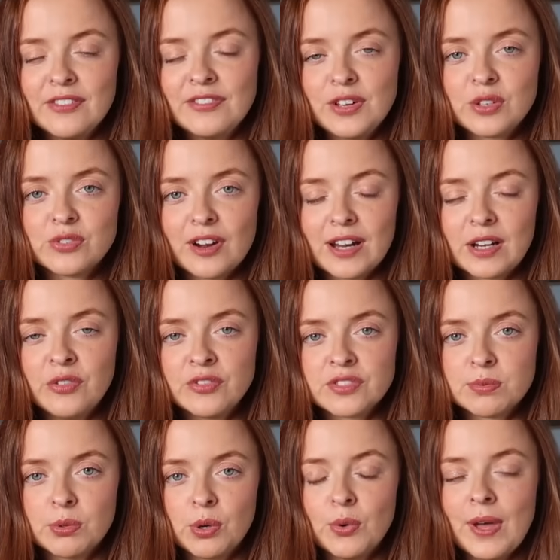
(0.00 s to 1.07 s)
It feels very
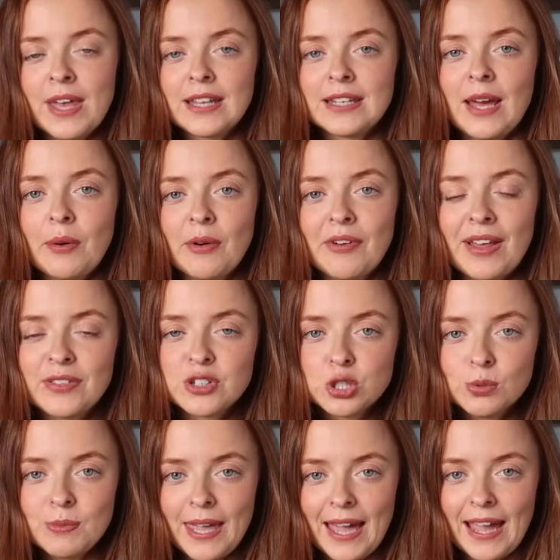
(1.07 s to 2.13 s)
comfortable. Now around the
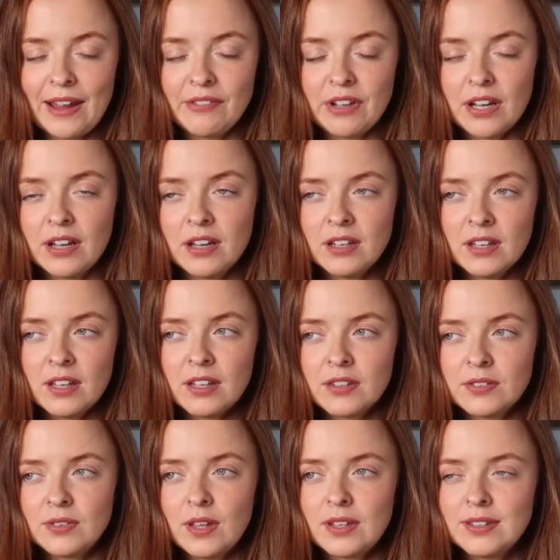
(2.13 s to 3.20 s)
tummy area,
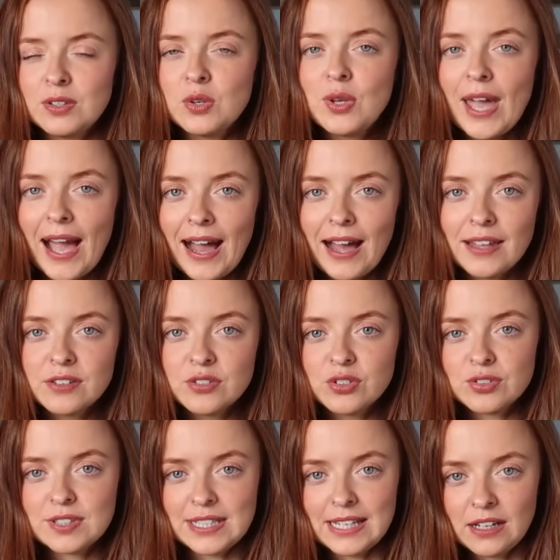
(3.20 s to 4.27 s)
you can
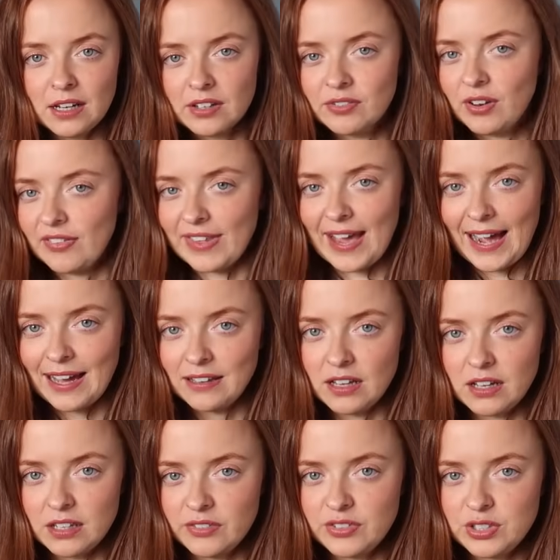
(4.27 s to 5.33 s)
just see kind of like the
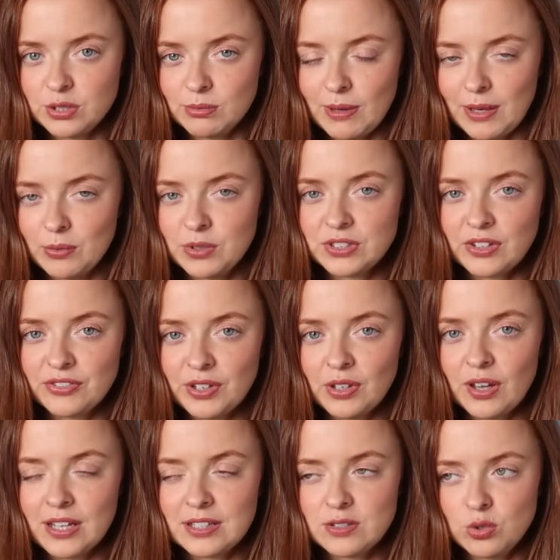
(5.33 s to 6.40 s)
outline of your tummy, which I feel
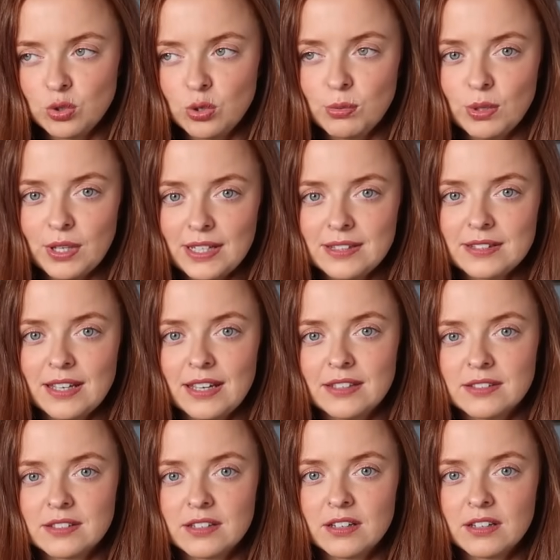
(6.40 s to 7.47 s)
like is normal in
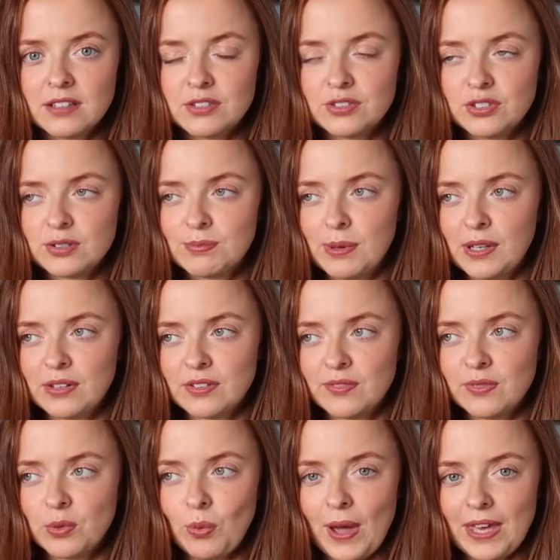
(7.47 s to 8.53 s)
satin skirts just because
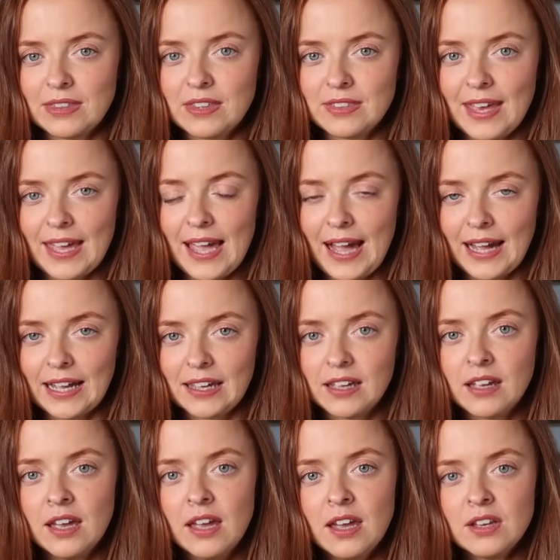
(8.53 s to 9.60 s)
of the way that they
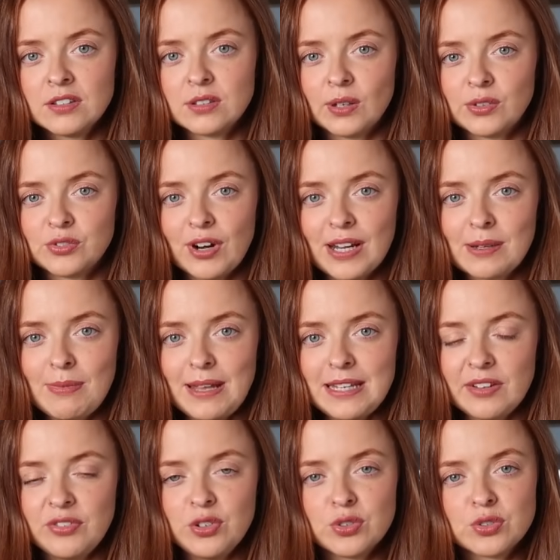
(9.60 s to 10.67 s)
hang. So I'd
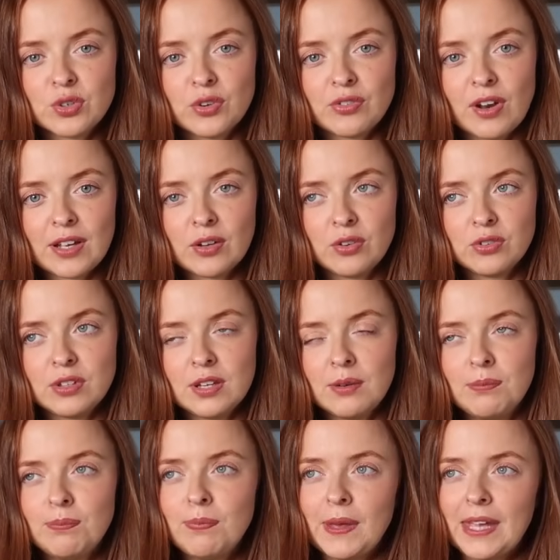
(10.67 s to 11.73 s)
recommend, if you're sort of like on
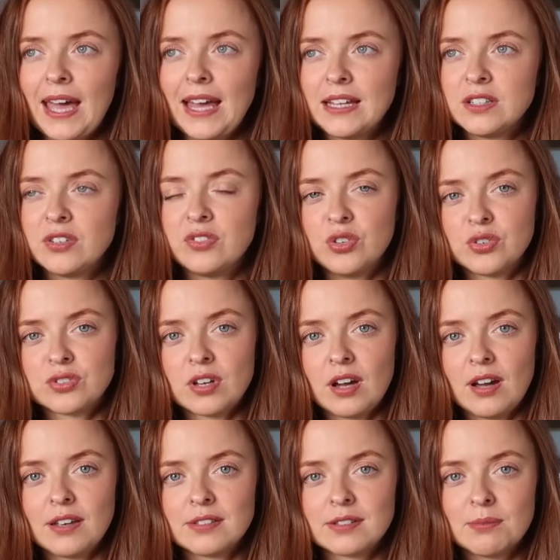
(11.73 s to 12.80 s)
the bigger end of your
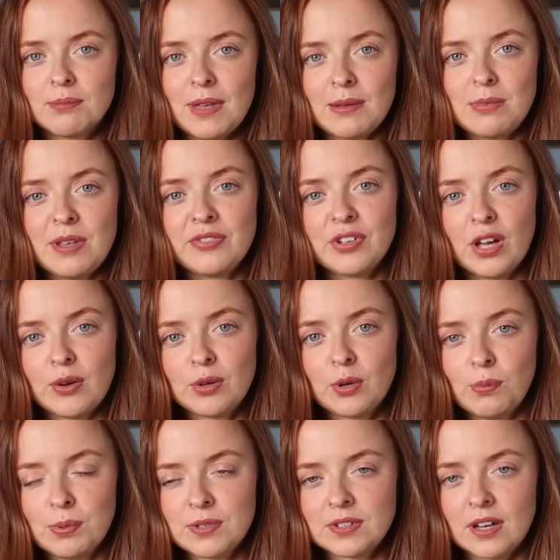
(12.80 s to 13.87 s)
size, maybe even going
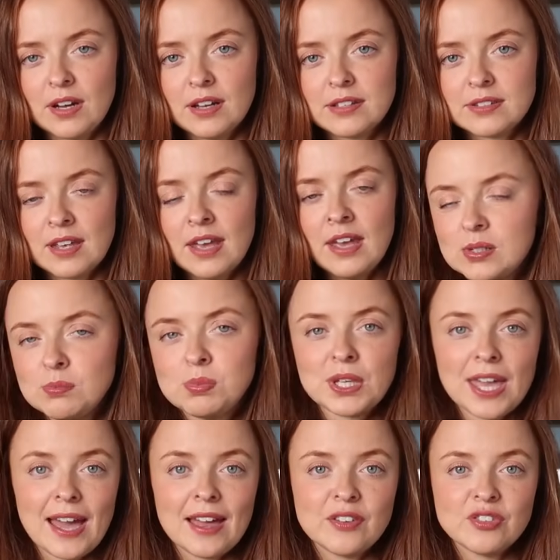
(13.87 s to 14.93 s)
up a size. But
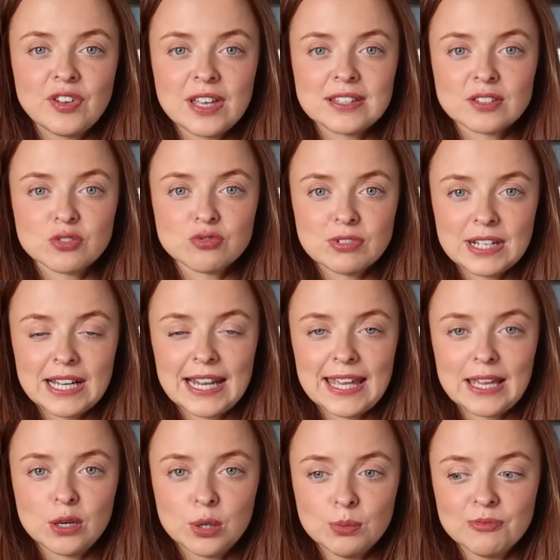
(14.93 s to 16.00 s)
yeah, it fits
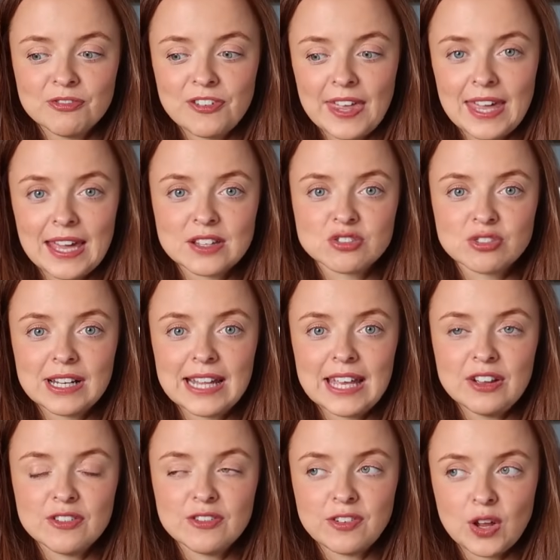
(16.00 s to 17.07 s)
really comfy. It's
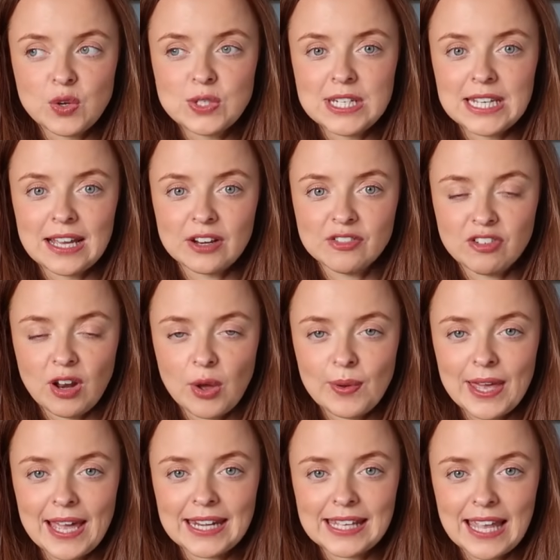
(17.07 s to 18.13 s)
really floaty and
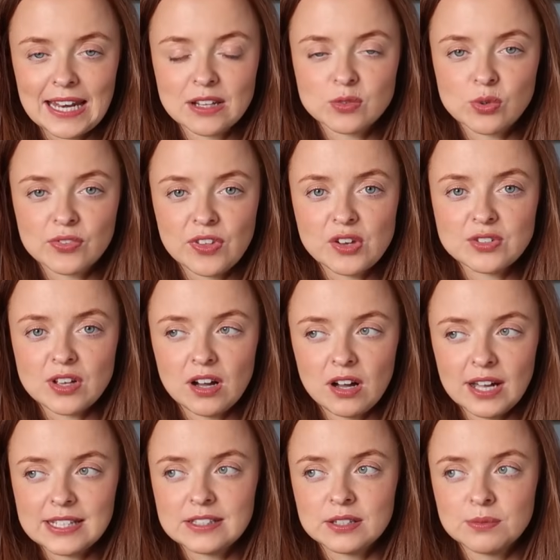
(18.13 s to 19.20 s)
flowy, and again, it's one of those
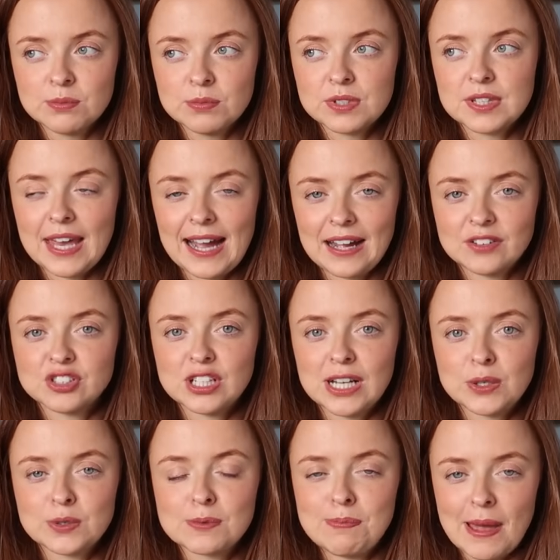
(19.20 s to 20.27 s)
items that actually
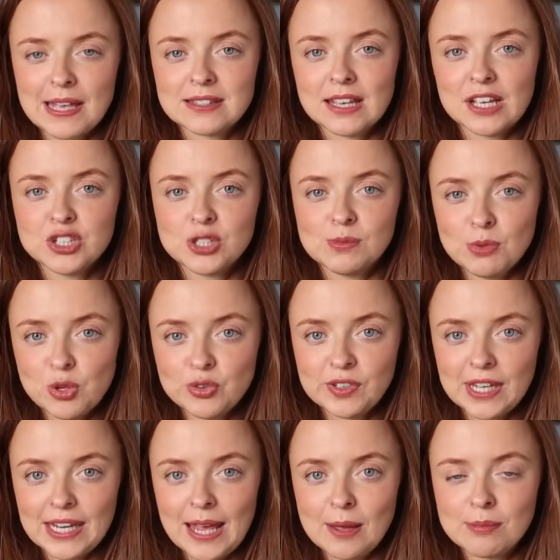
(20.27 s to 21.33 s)
looks better as you're
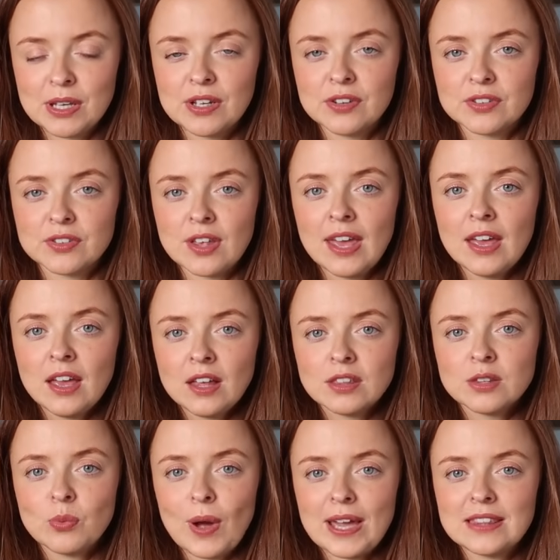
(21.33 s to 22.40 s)
moving in it, because
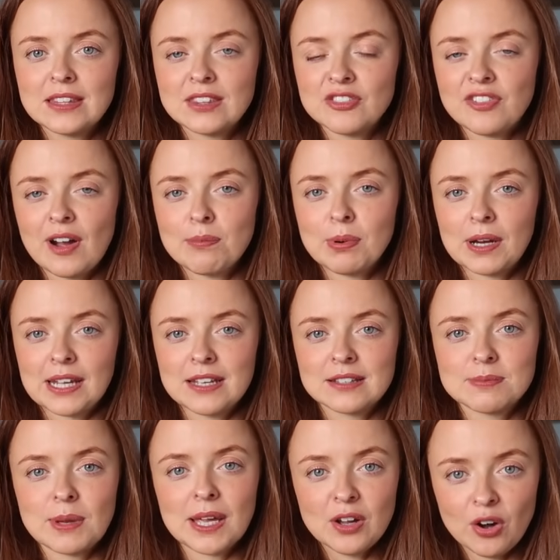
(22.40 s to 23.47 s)
the way that the fabric has
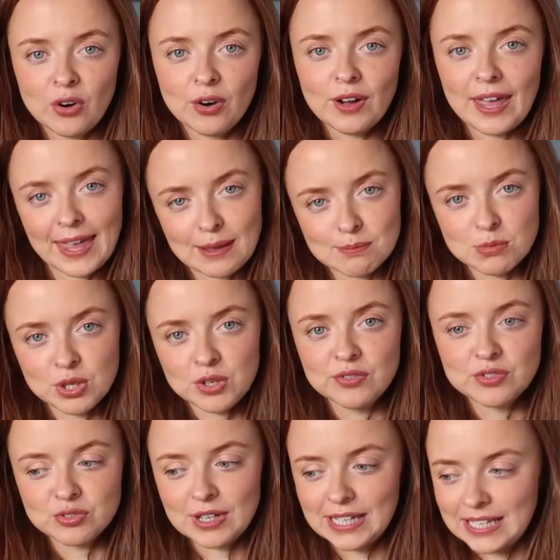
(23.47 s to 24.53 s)
been cut, it
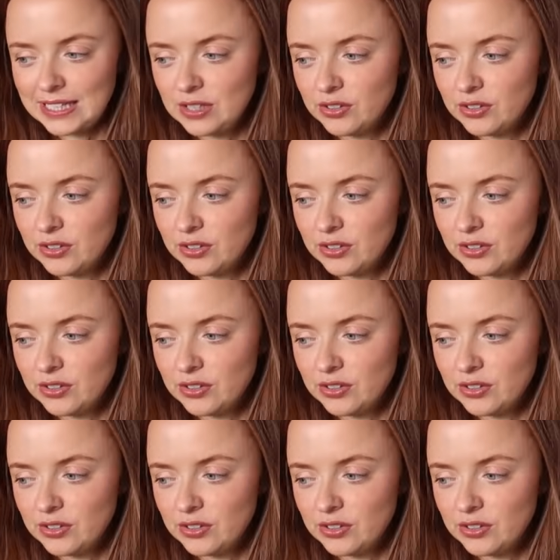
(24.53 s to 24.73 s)
moves really